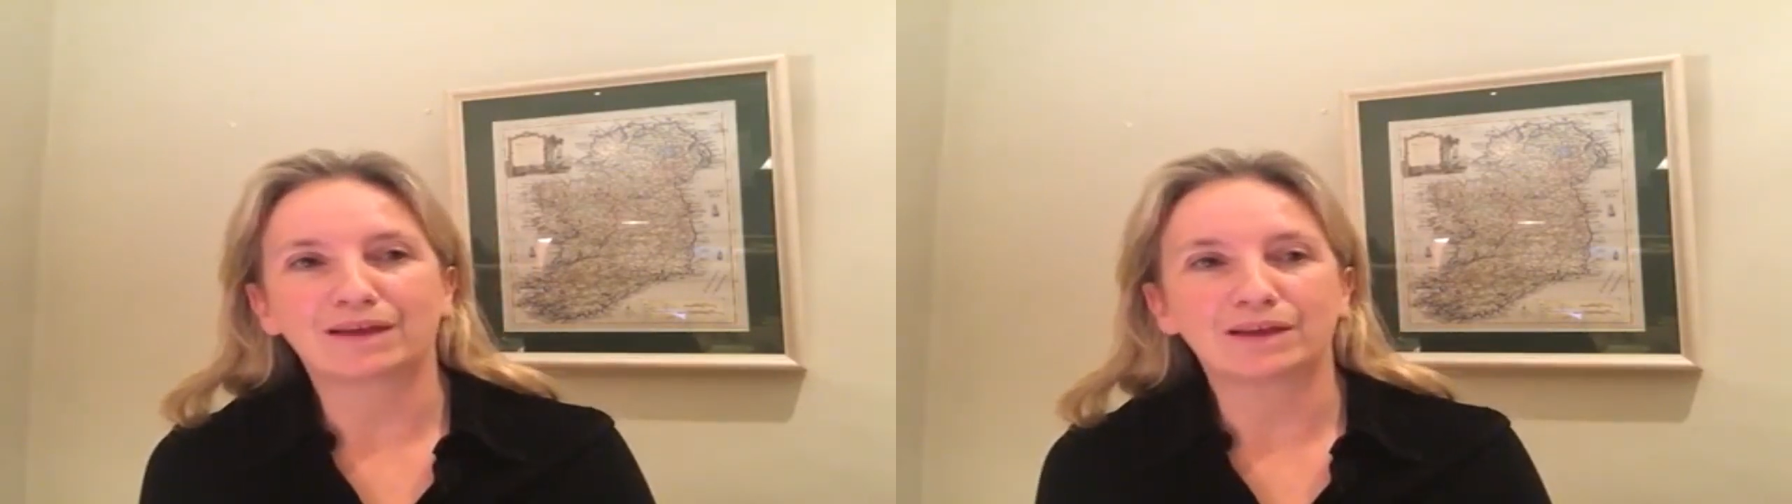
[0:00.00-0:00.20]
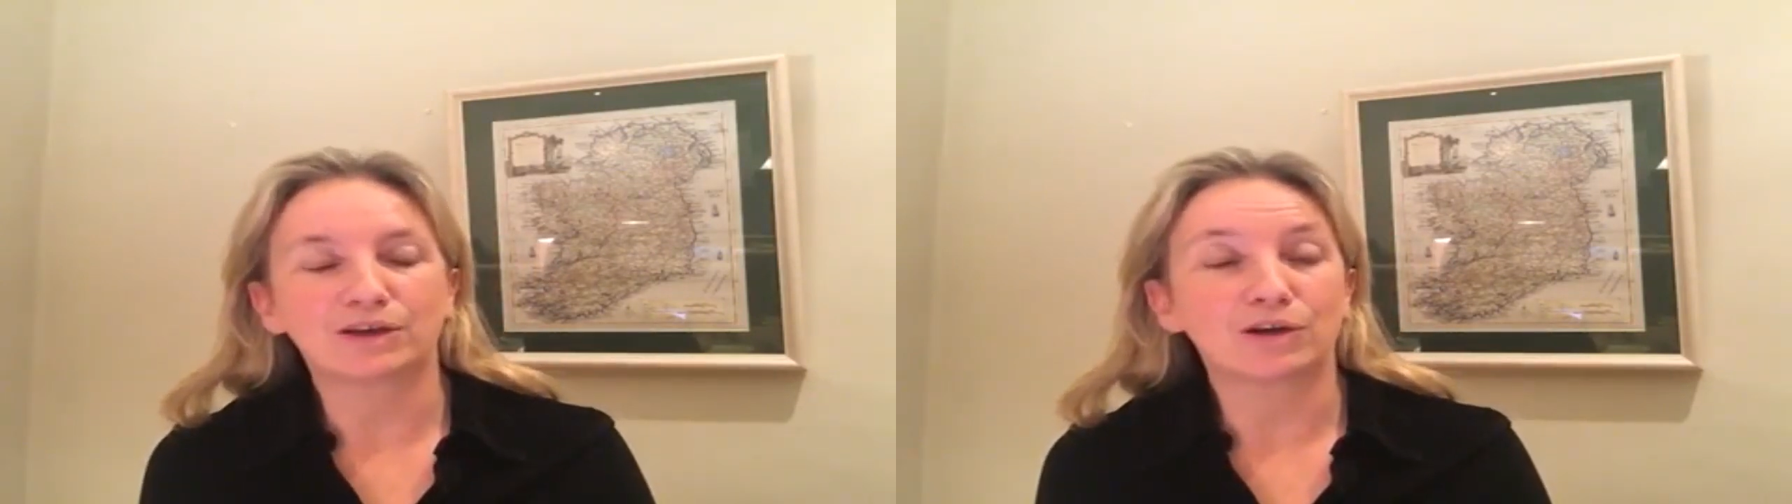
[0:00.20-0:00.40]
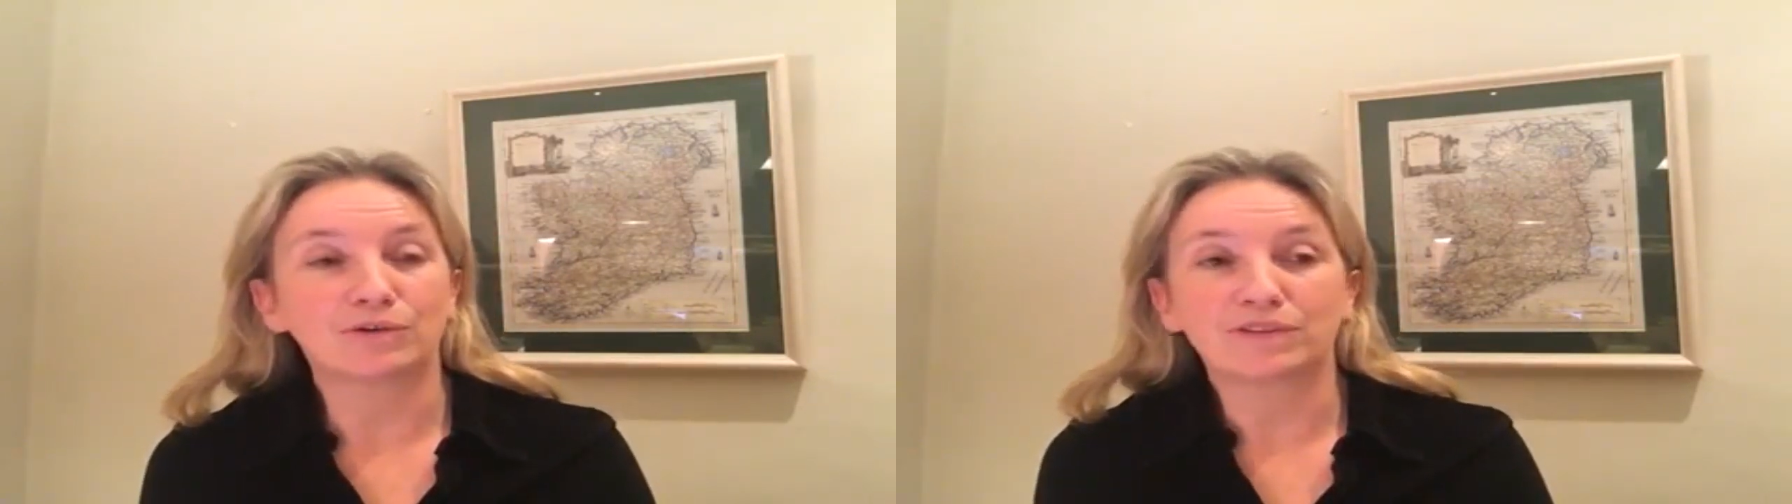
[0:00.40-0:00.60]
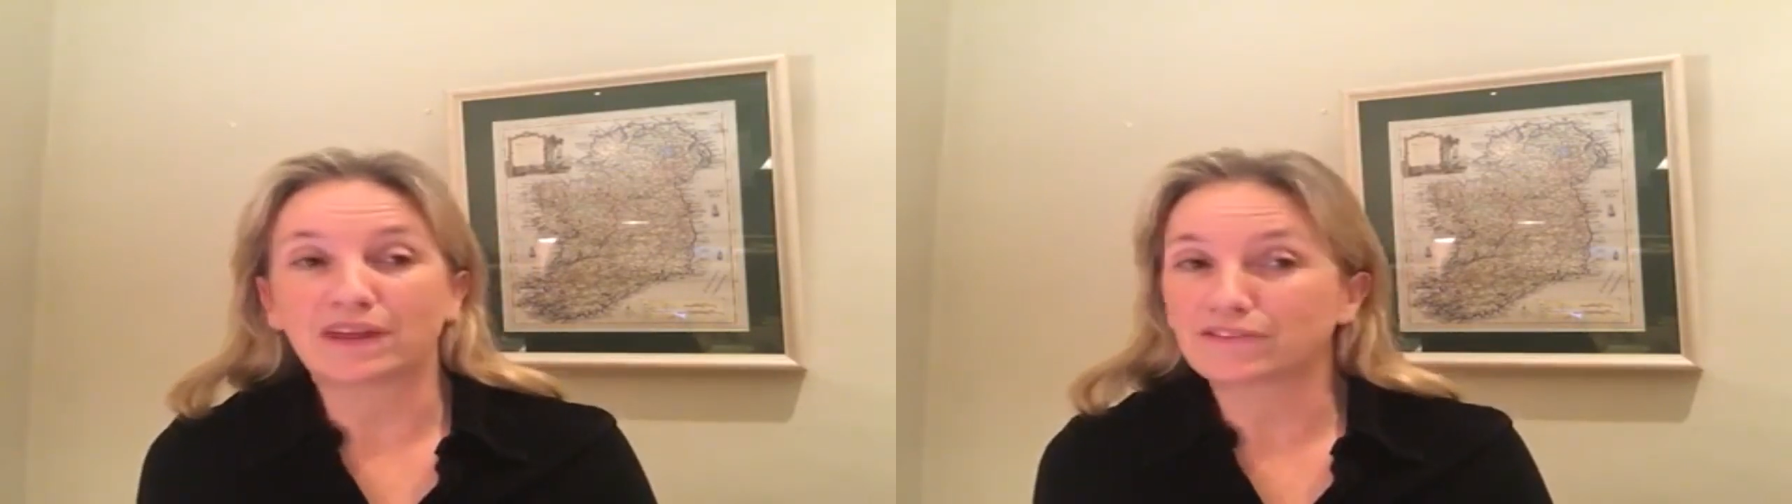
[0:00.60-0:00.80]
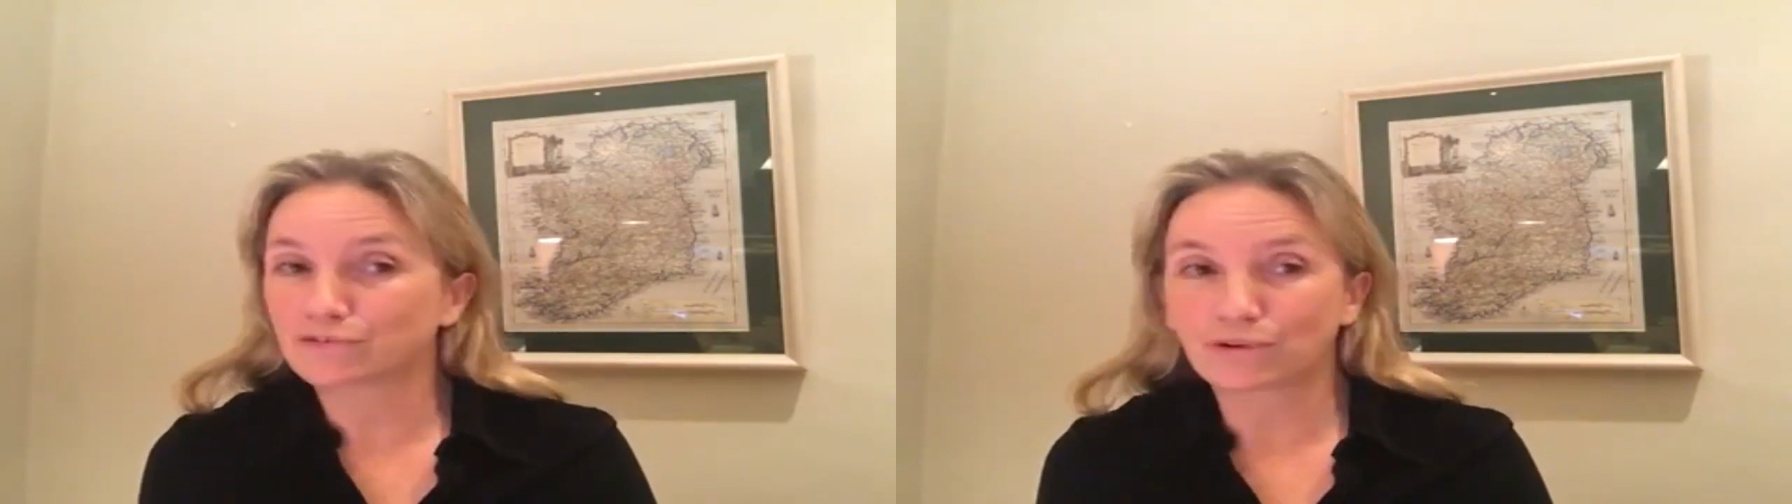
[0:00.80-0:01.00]
and
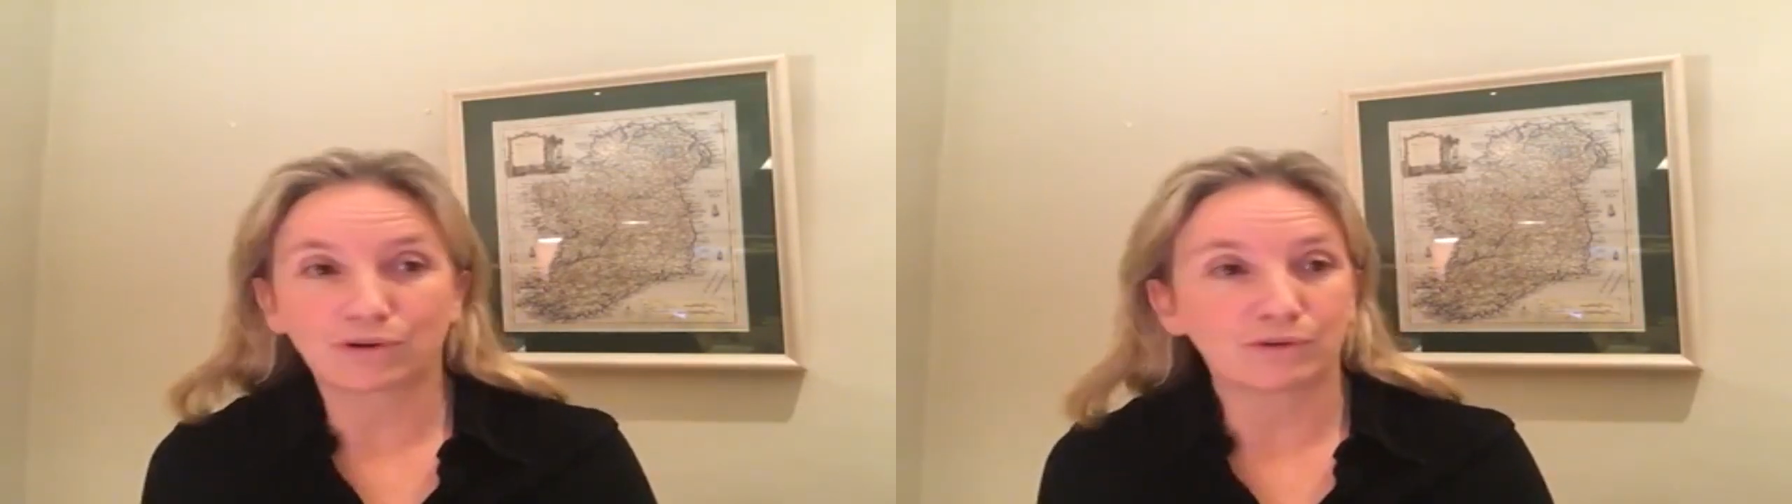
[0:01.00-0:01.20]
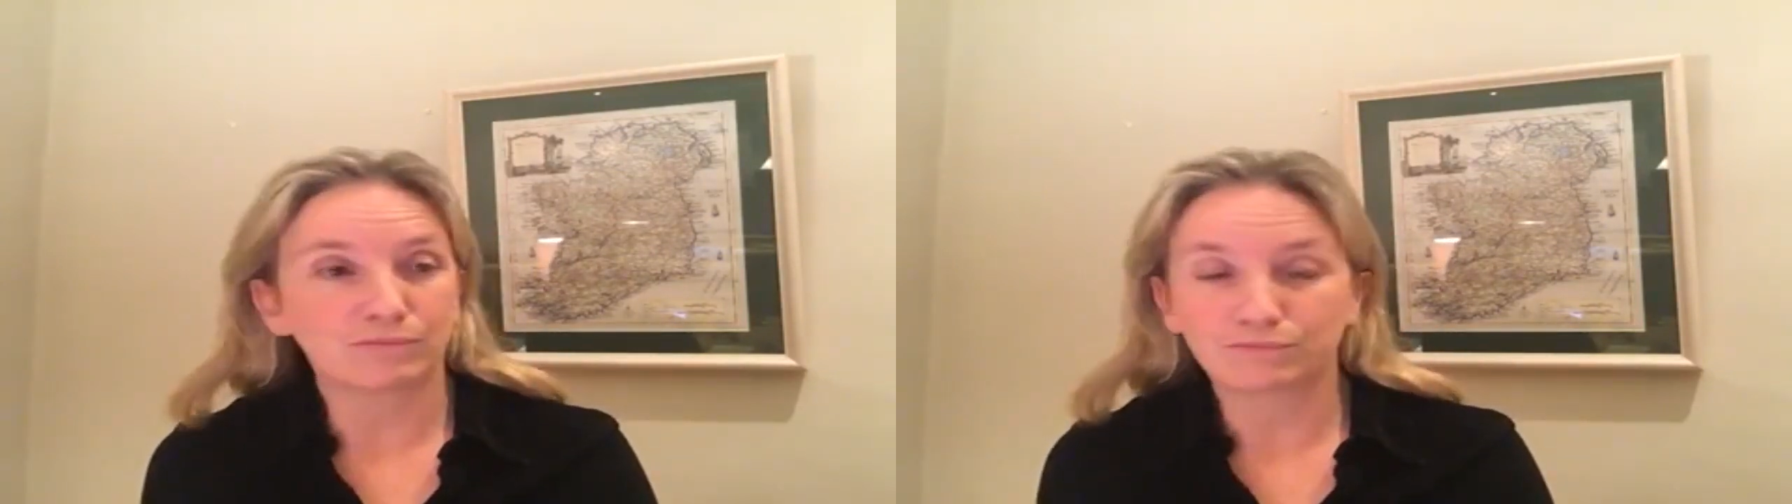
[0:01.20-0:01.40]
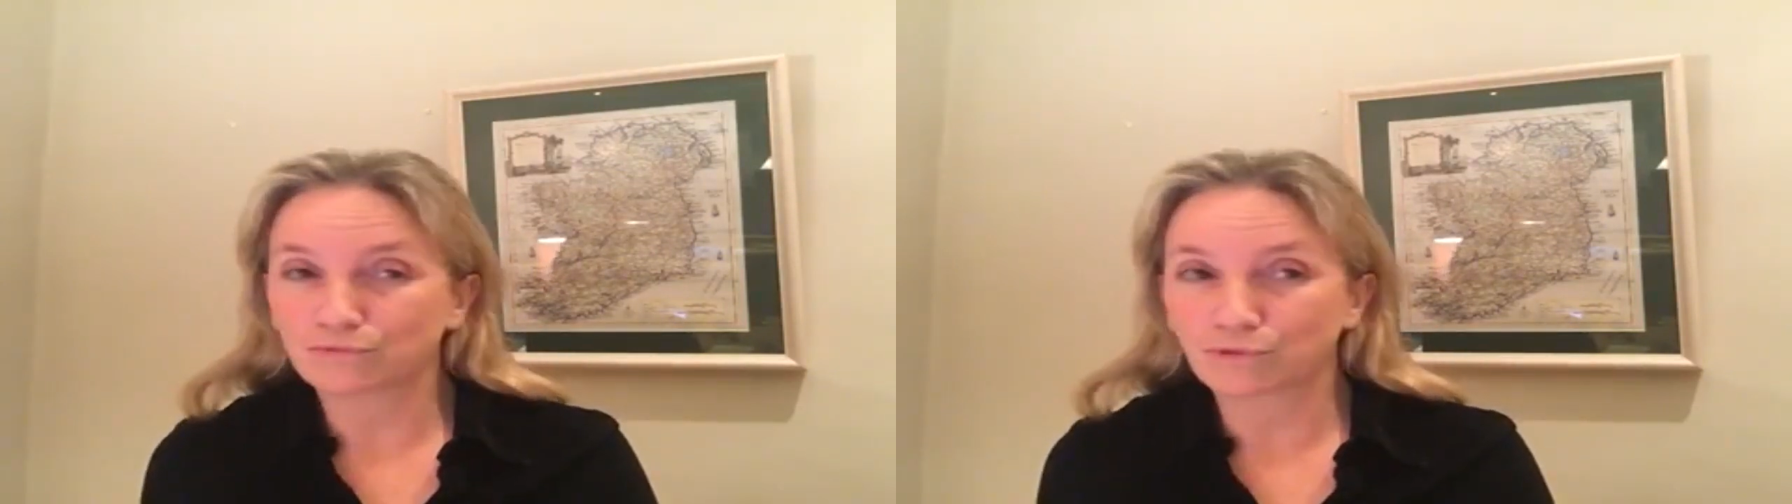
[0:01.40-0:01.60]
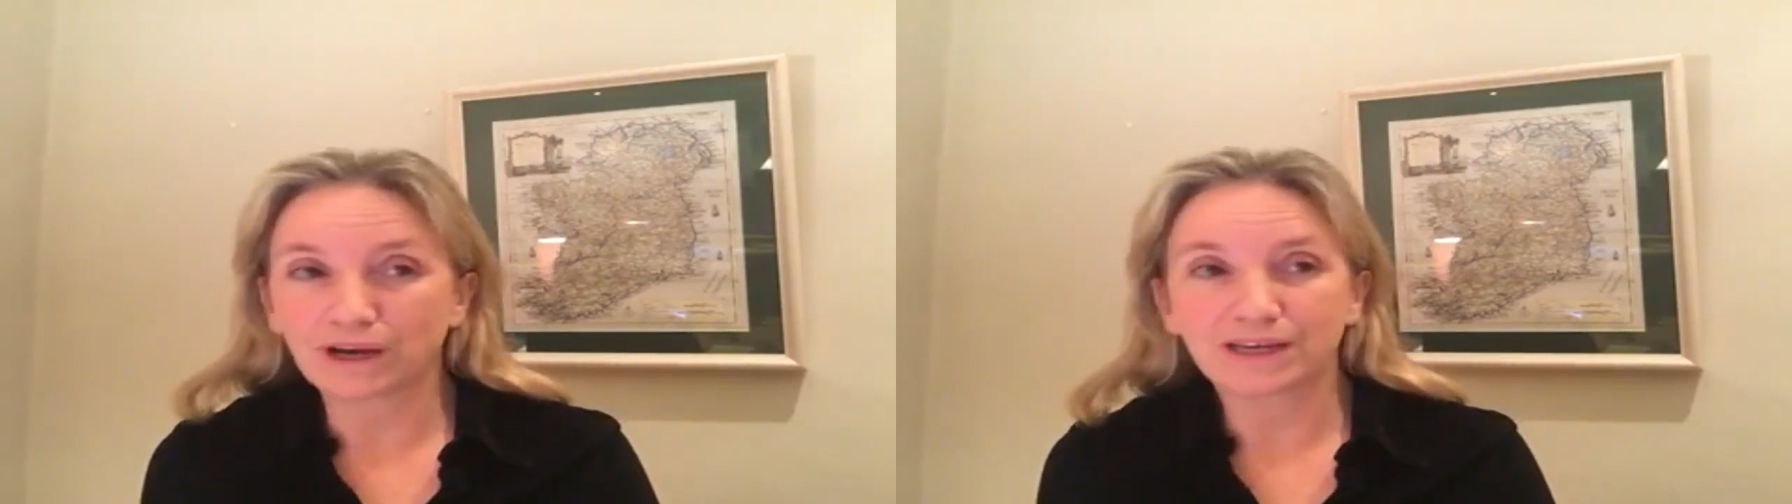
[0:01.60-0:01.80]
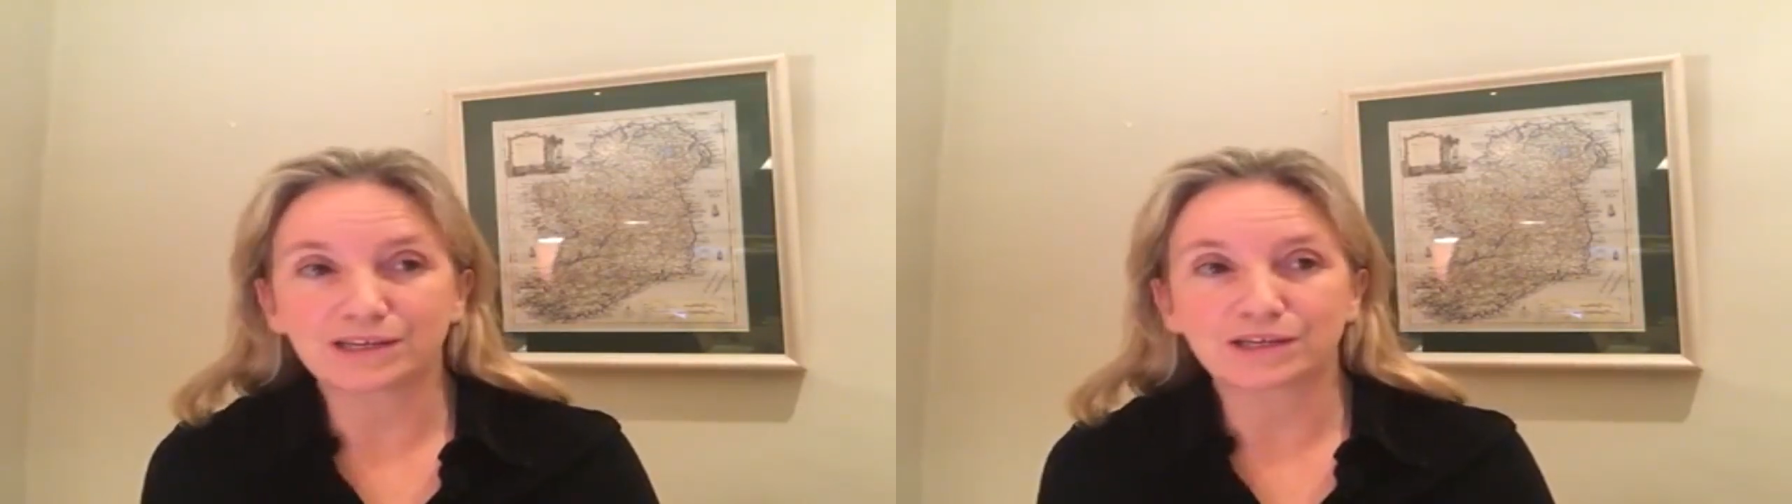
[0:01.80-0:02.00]
that's all
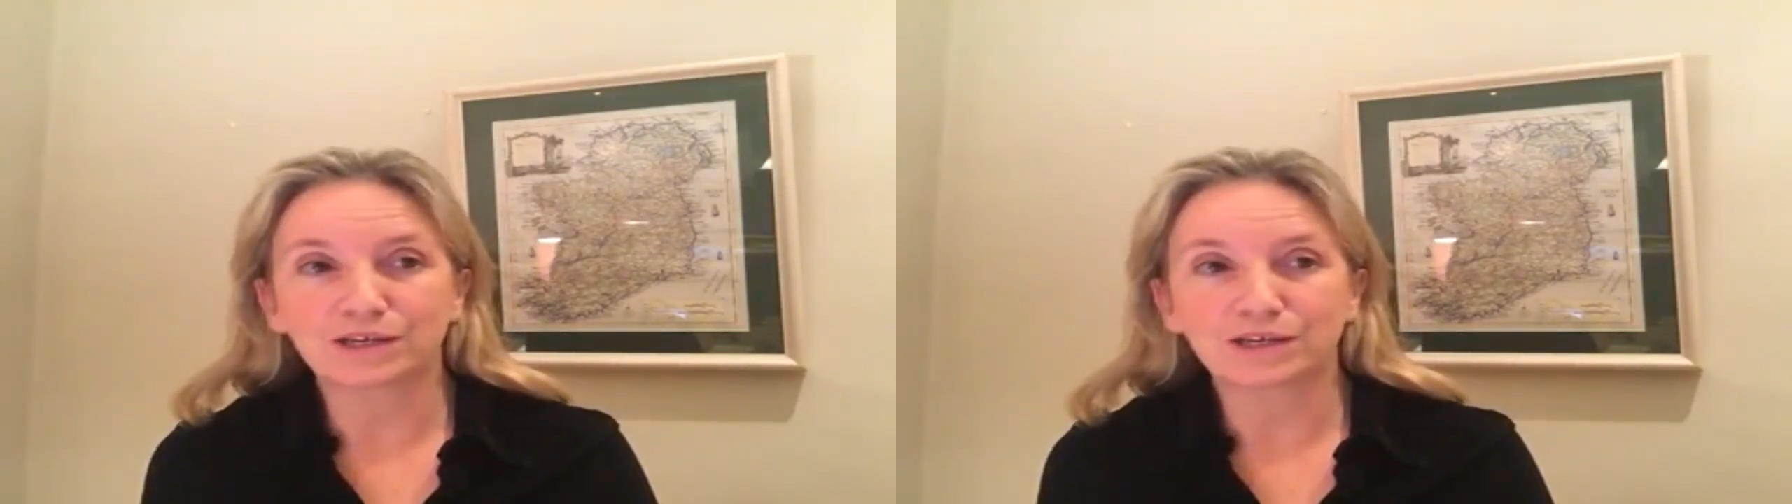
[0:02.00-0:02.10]
great.